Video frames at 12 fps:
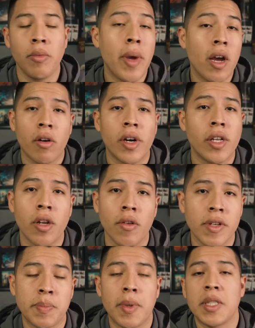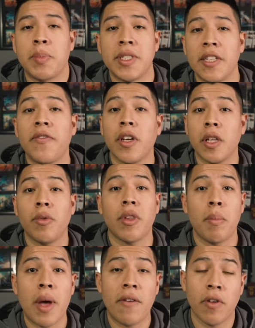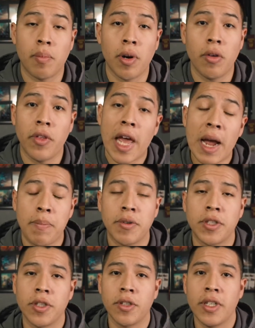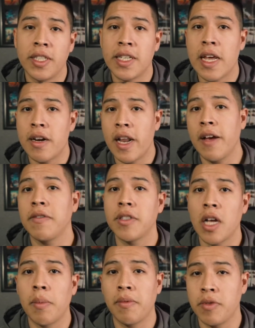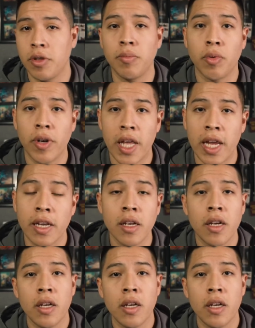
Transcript: You may already know this, but specifically with the Mavic Pro, the aperture is at an f-stop of 2.8,